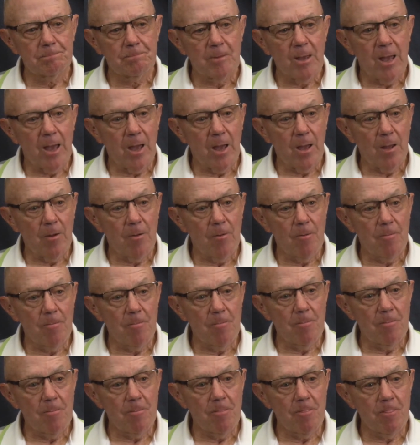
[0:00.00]
What
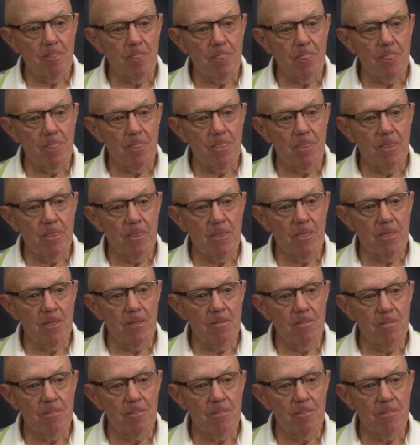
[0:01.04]
notifications would you get, and